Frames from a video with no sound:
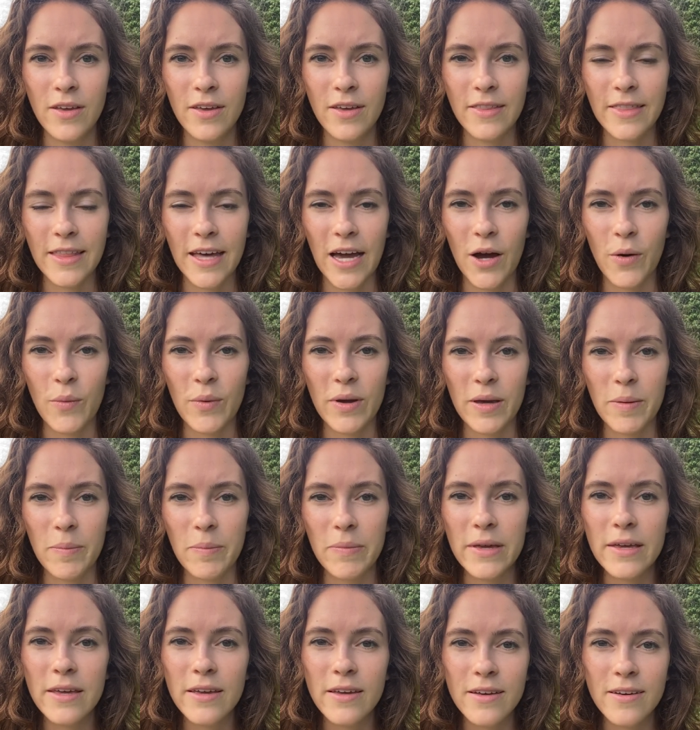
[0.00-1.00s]
that we can
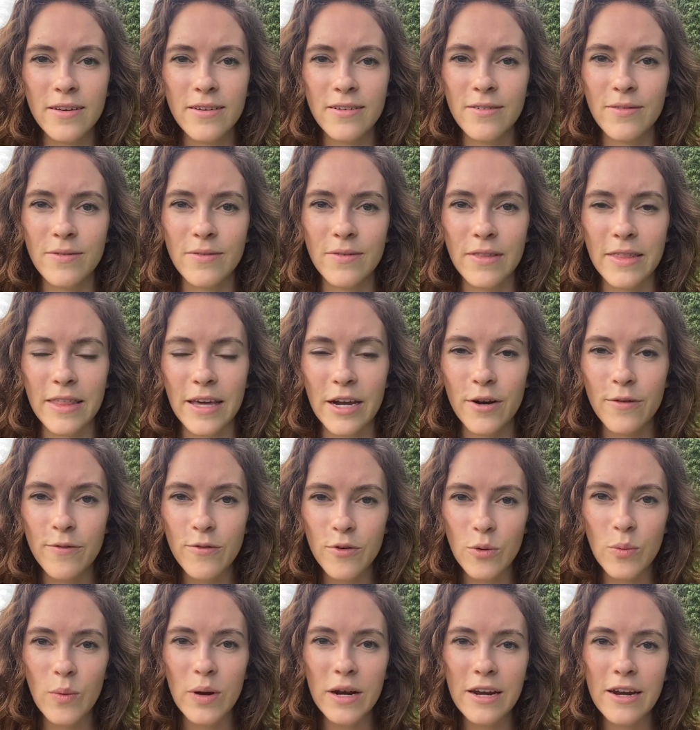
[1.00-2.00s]
be there
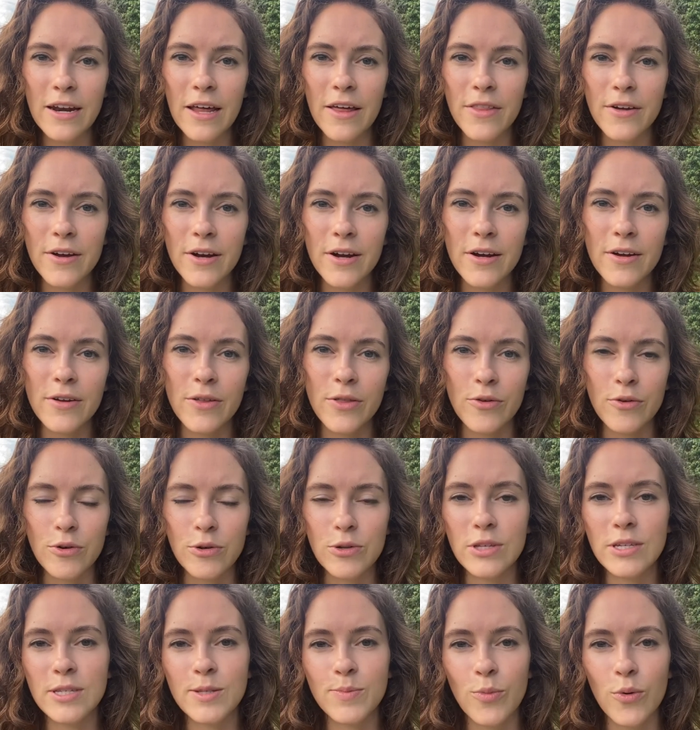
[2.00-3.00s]
for one another through
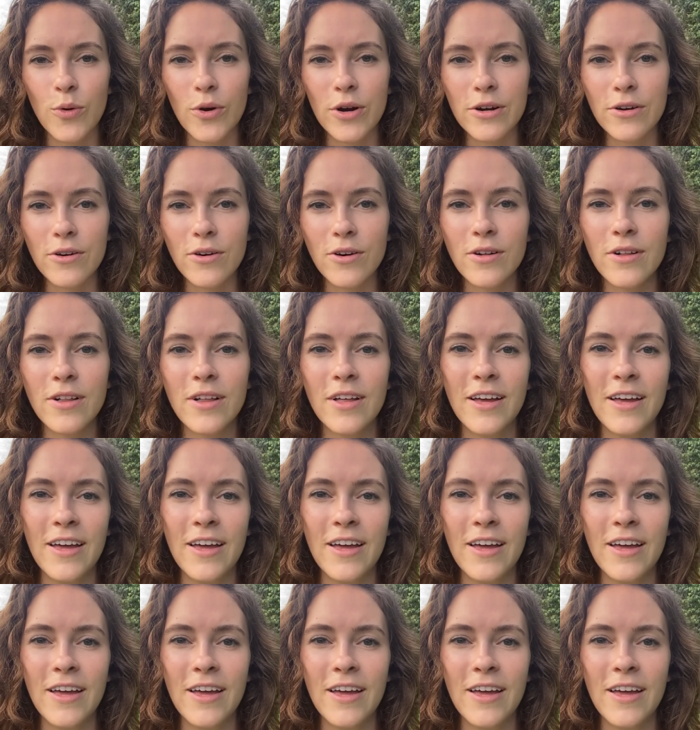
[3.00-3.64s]
this portal,